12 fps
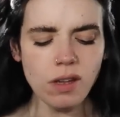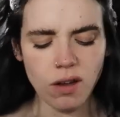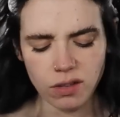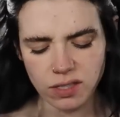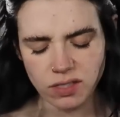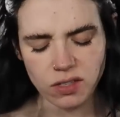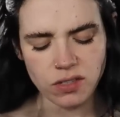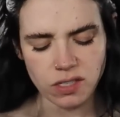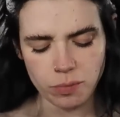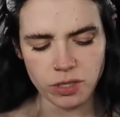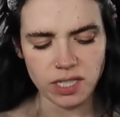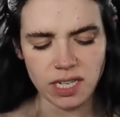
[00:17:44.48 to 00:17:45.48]
Oh, that's so
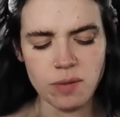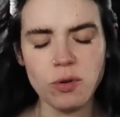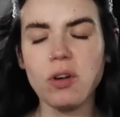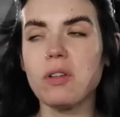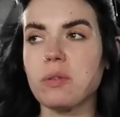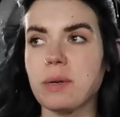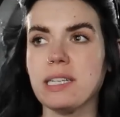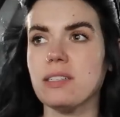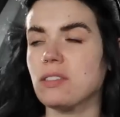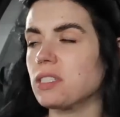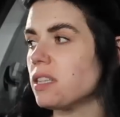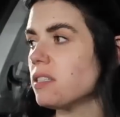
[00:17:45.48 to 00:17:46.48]
disappointing. Came all the way
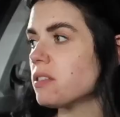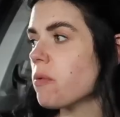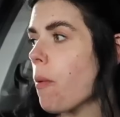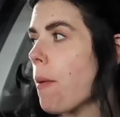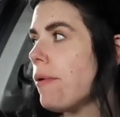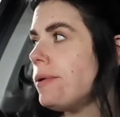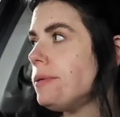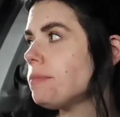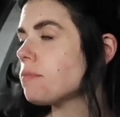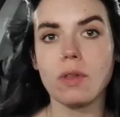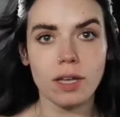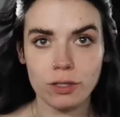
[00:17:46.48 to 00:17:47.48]
here to get this.
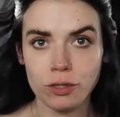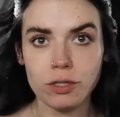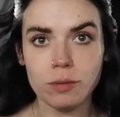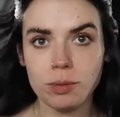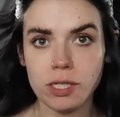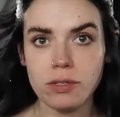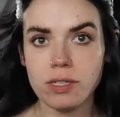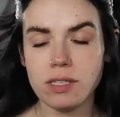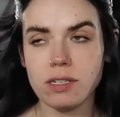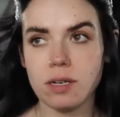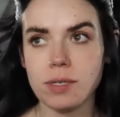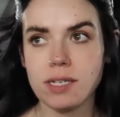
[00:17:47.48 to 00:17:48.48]
I couldn't upload in
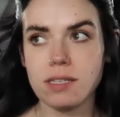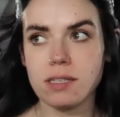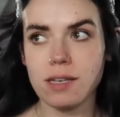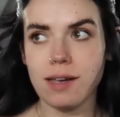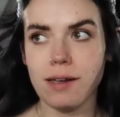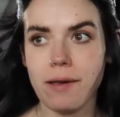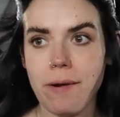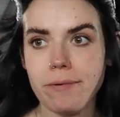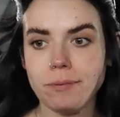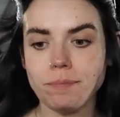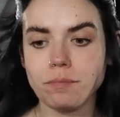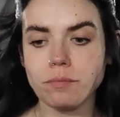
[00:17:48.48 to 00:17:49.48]
Starbucks
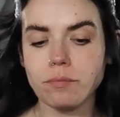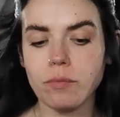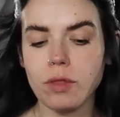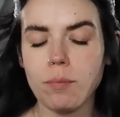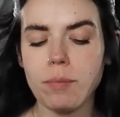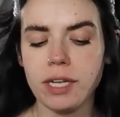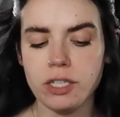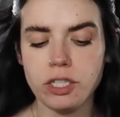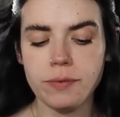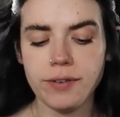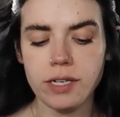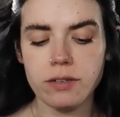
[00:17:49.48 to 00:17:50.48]
my
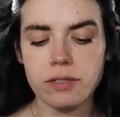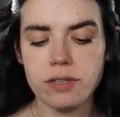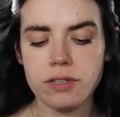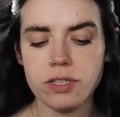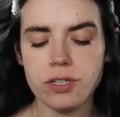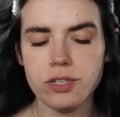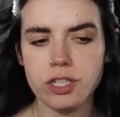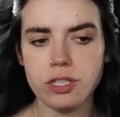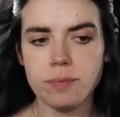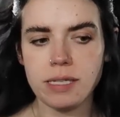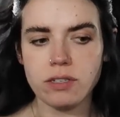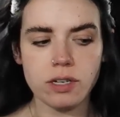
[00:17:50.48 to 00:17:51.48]
YouTube video because
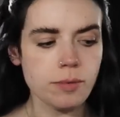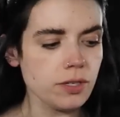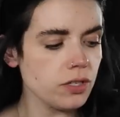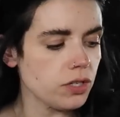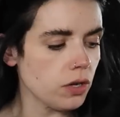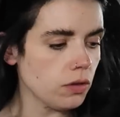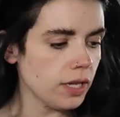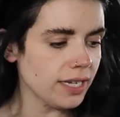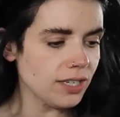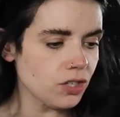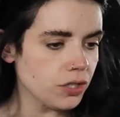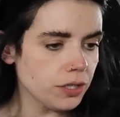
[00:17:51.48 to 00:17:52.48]
YouTube and Starbucks don't
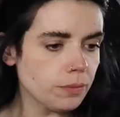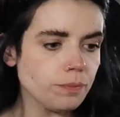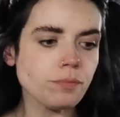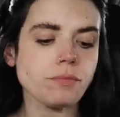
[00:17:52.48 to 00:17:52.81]
like each other.